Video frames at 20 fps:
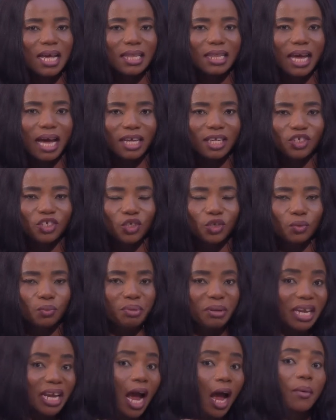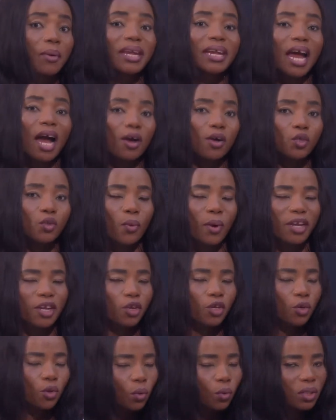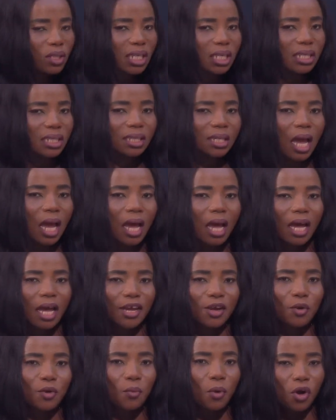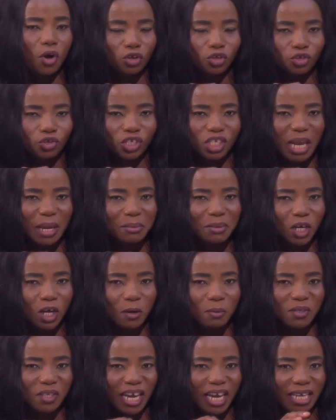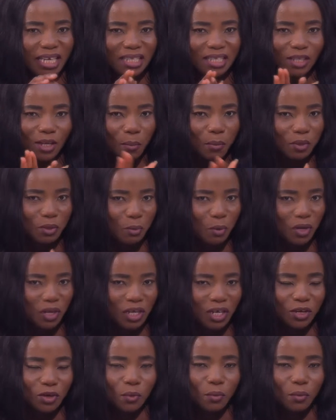that should be carried out when you notice one or two symptoms in someone's body.